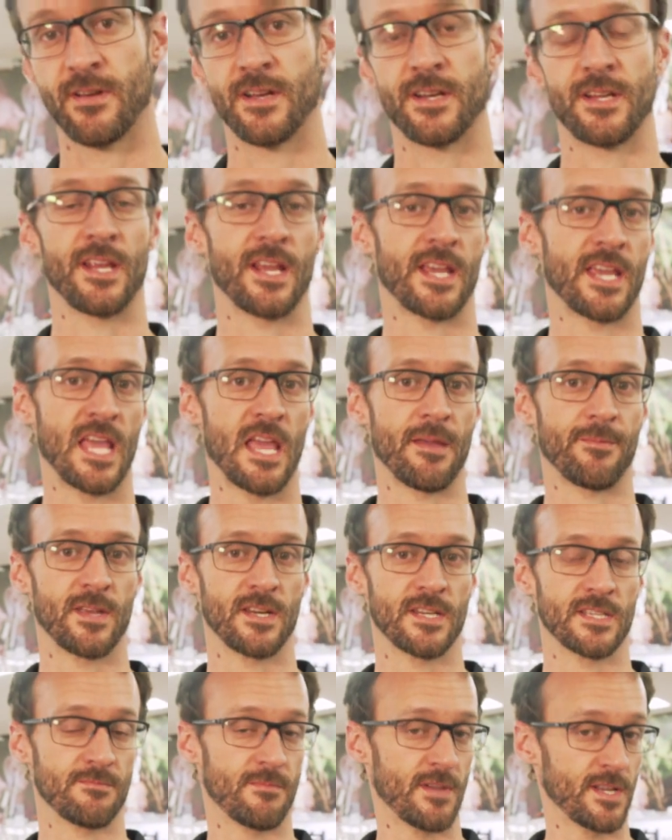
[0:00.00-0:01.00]
around in your camp
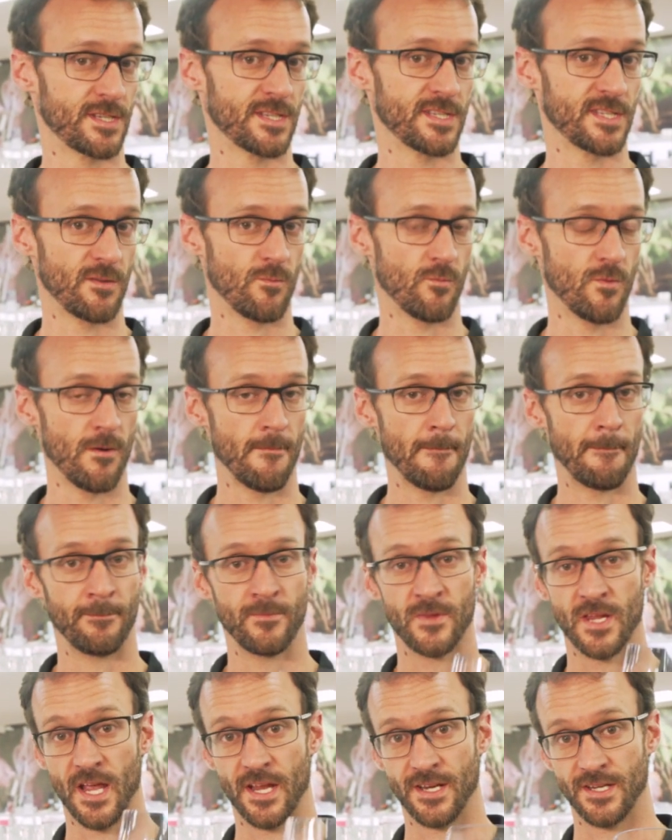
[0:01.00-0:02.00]
kit as much as you want,
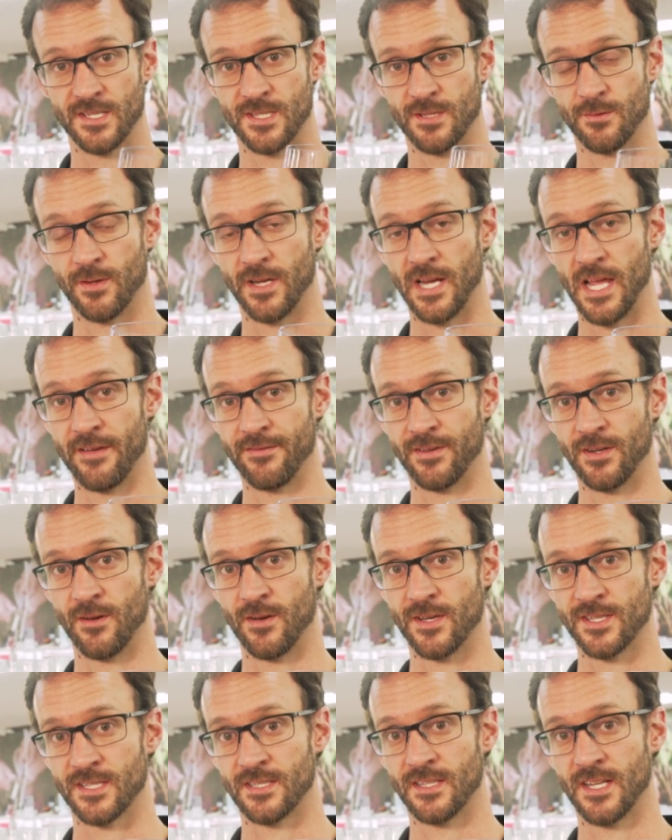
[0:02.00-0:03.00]
and you're still gonna have a
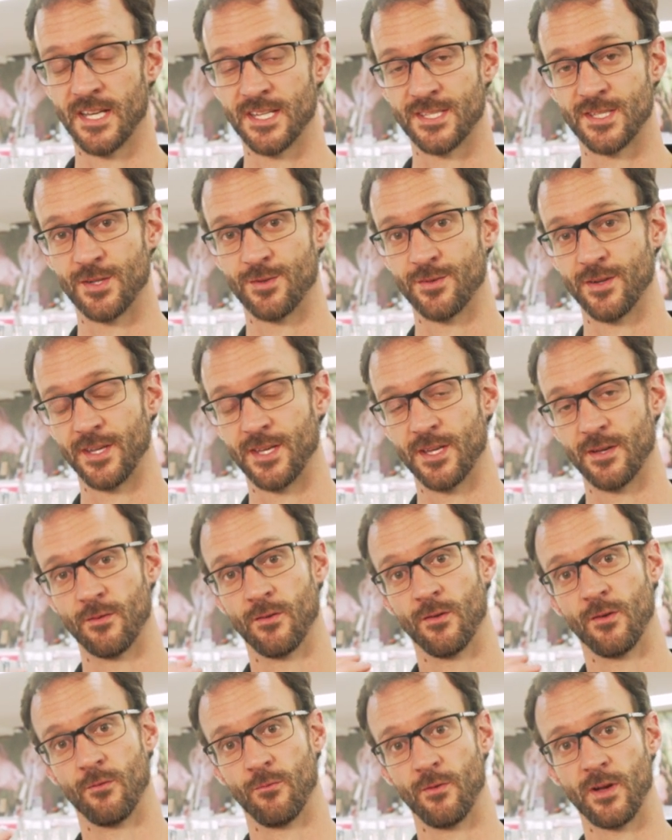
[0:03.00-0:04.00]
nice glass to drink
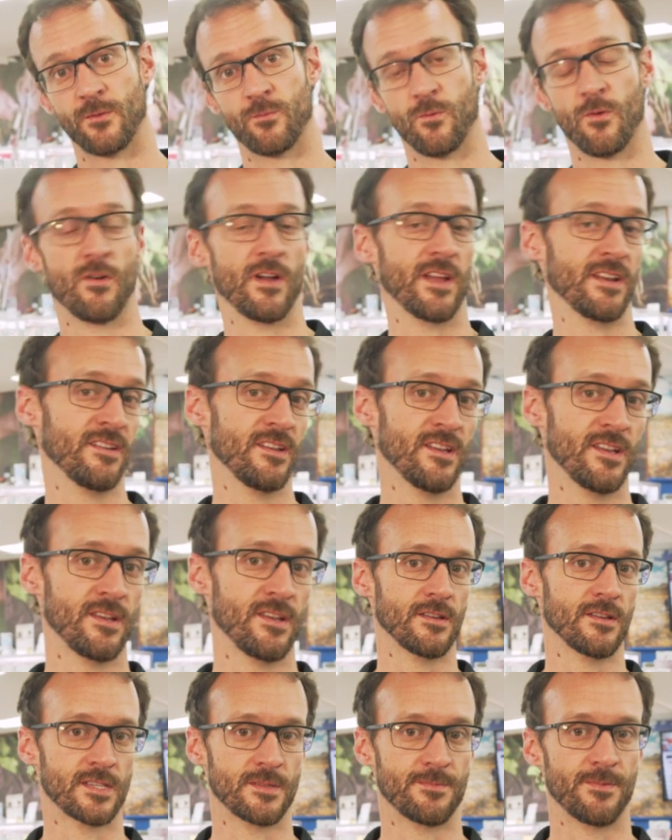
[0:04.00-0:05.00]
your red wine,
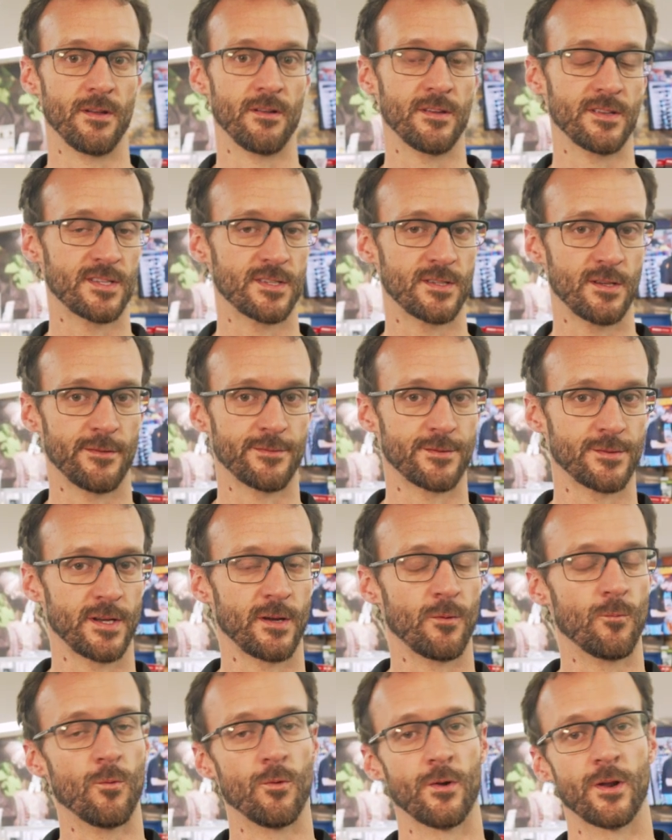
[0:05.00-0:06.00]
your spirits, soft
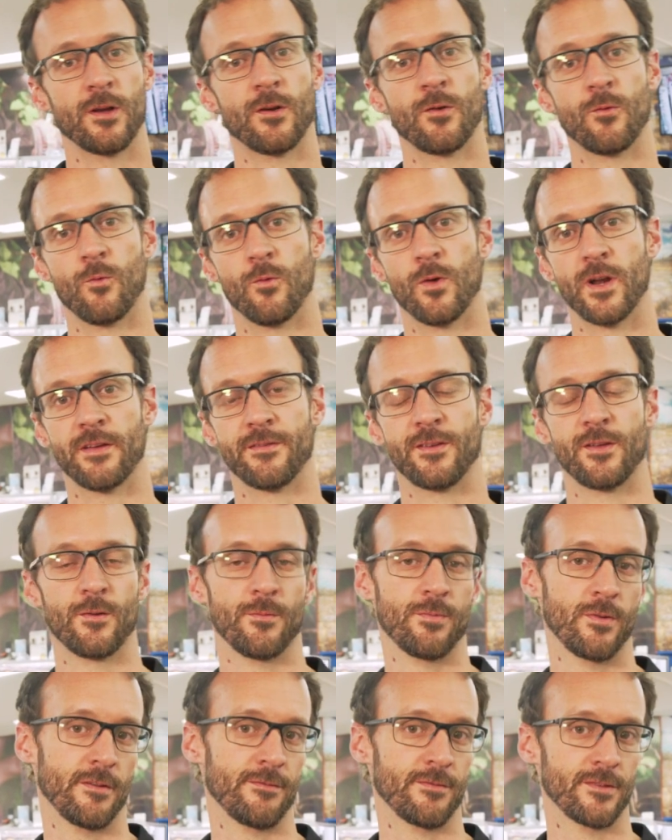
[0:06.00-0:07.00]
drink, water, whatever
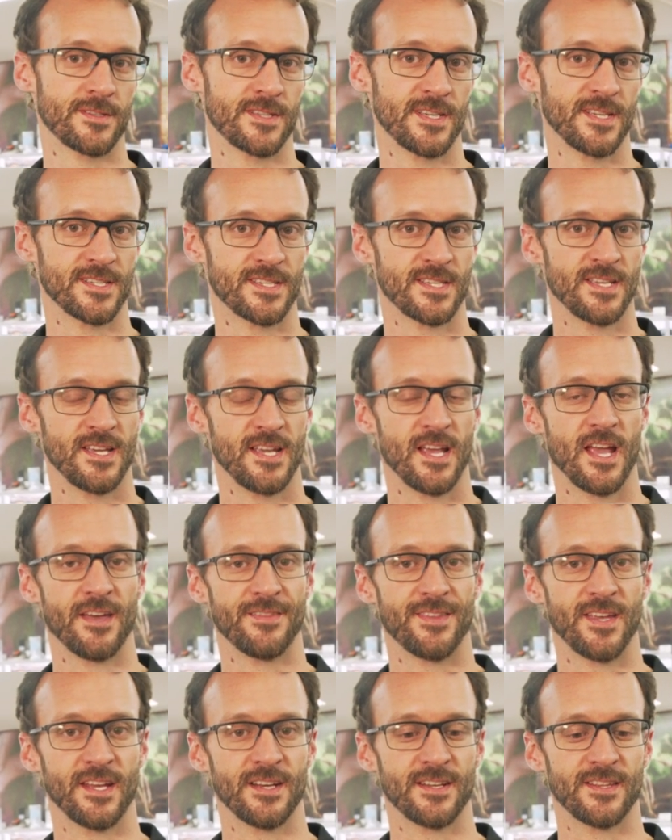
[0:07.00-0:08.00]
your preference is
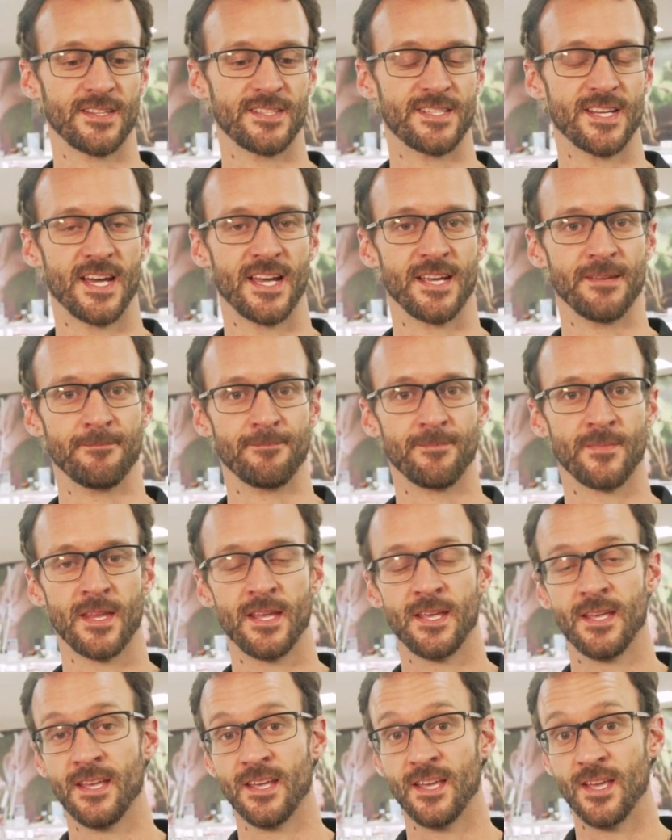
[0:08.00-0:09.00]
at the end of the day.
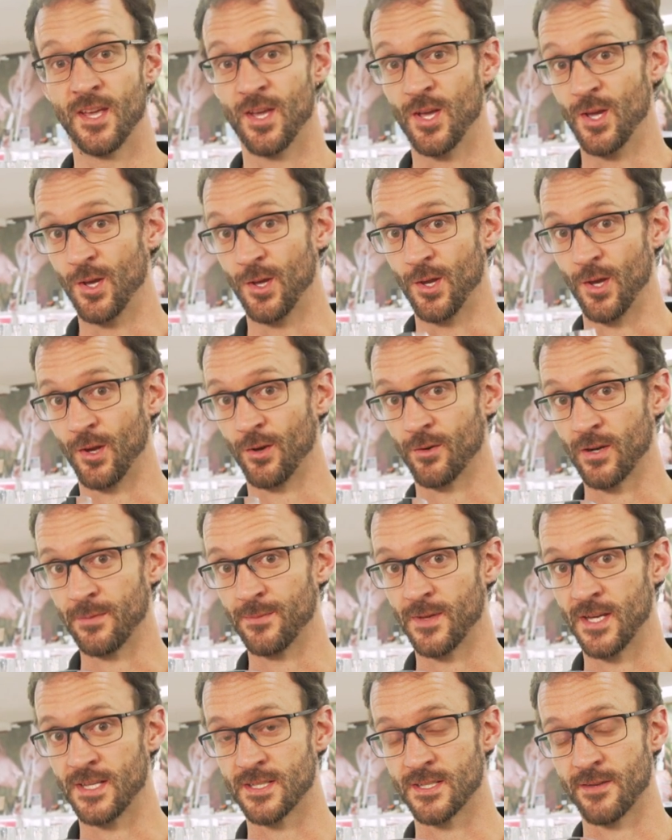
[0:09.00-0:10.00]
You can
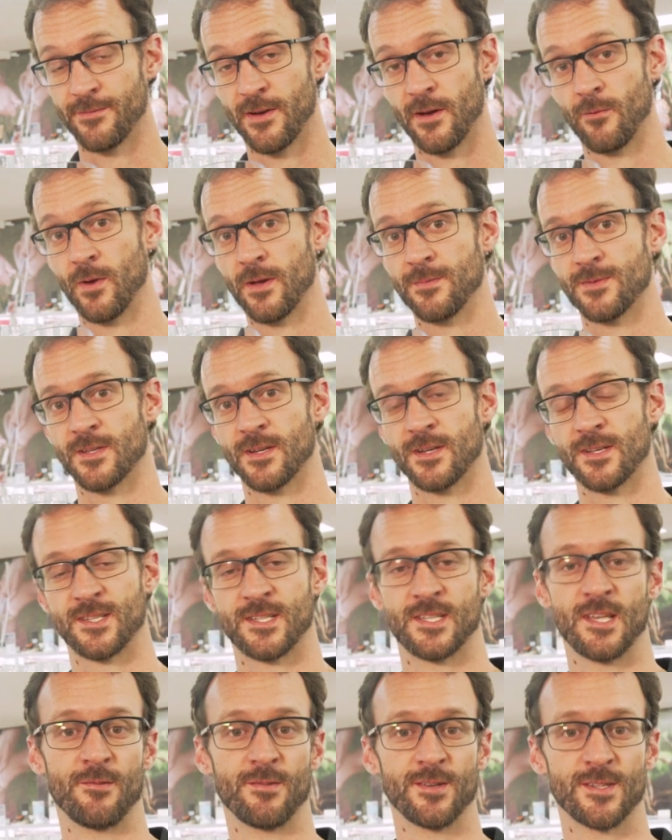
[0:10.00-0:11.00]
grab these off our website at
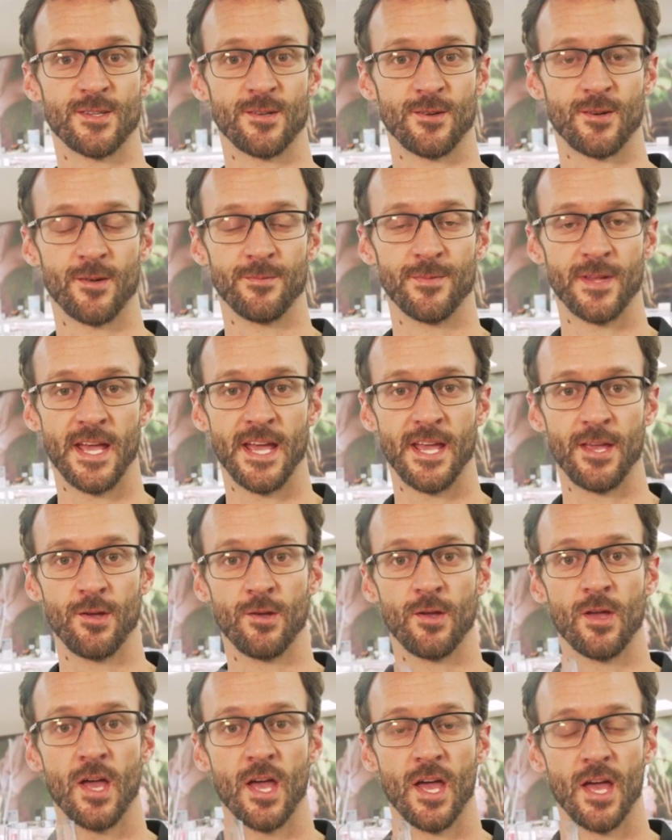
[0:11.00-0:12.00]

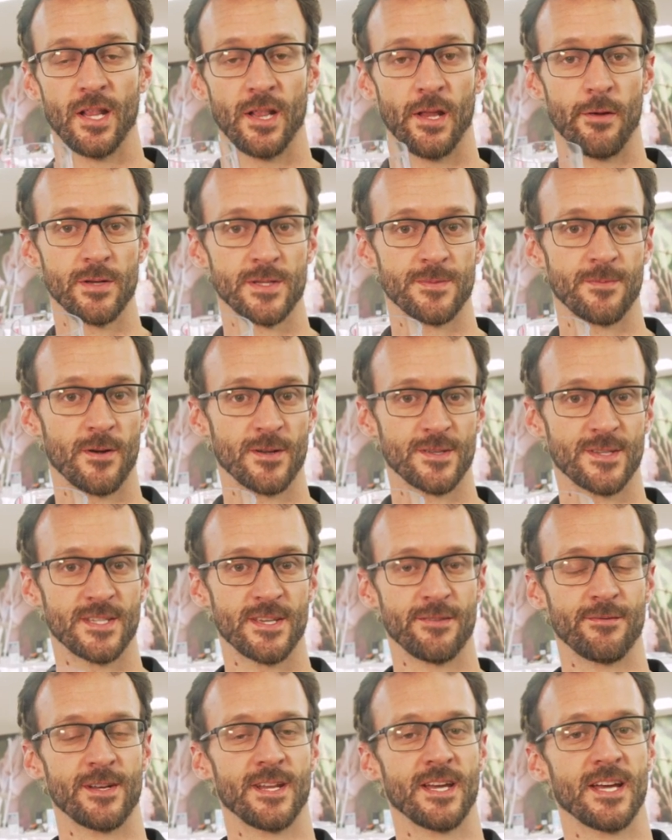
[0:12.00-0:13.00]
snowys.com.au at lowest
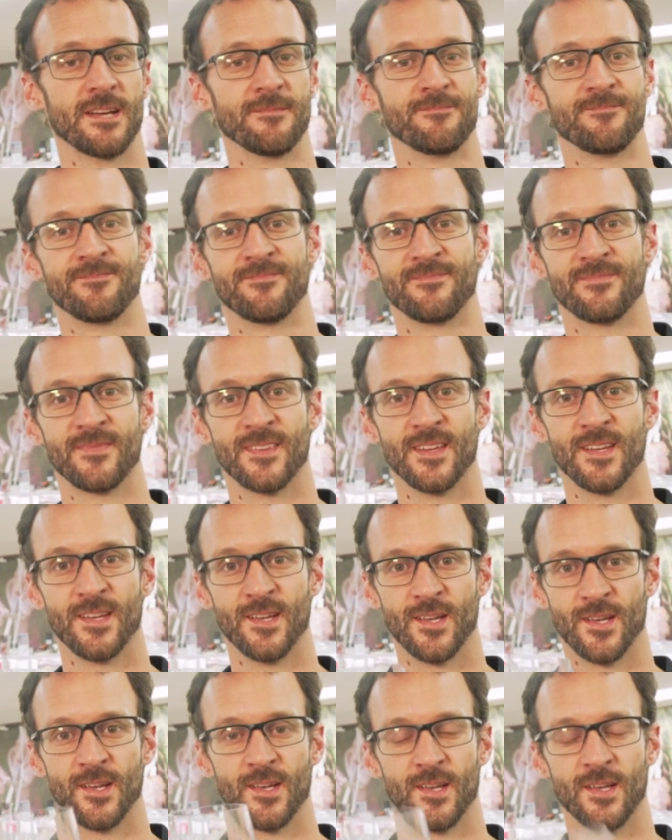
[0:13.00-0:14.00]
prices every day.
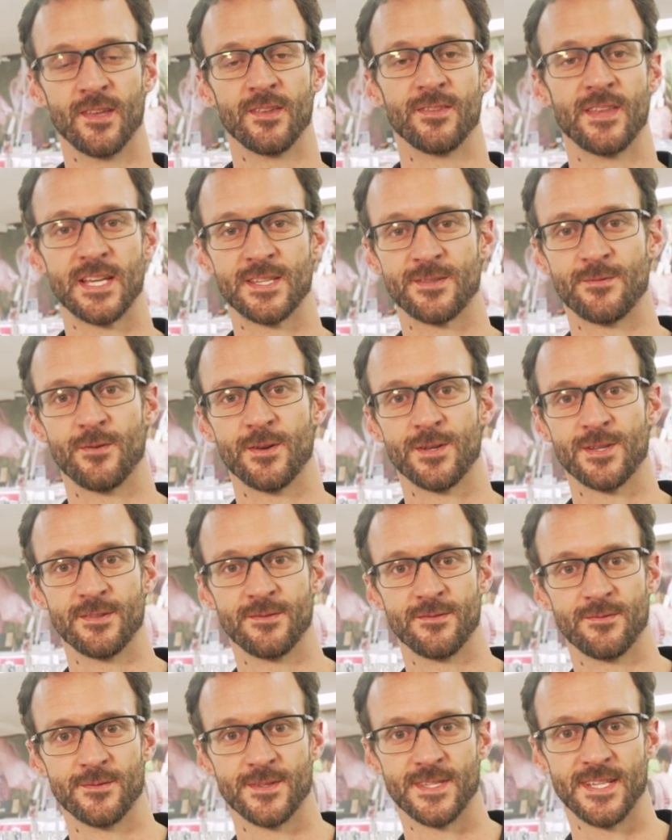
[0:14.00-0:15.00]
Thanks for
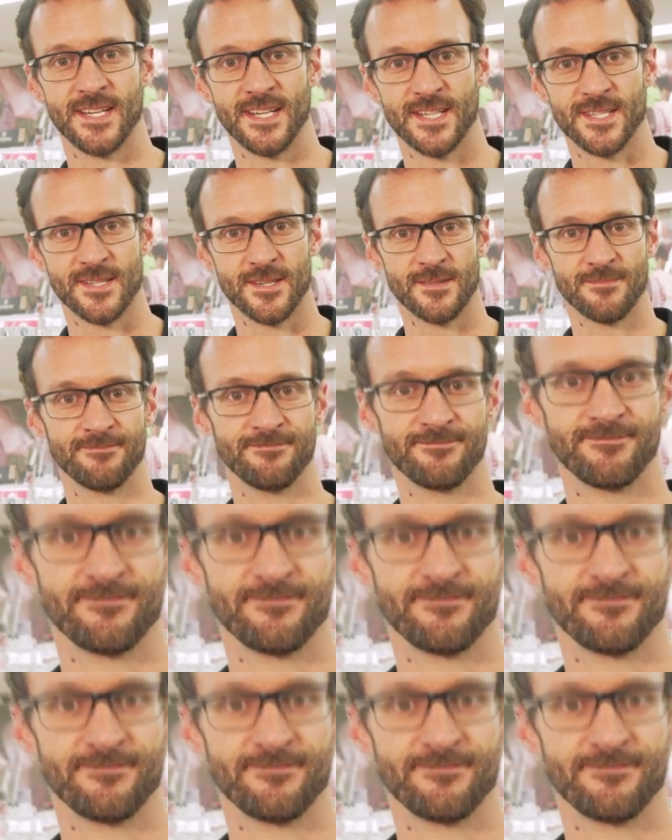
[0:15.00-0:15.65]
watching. We'll see you next time.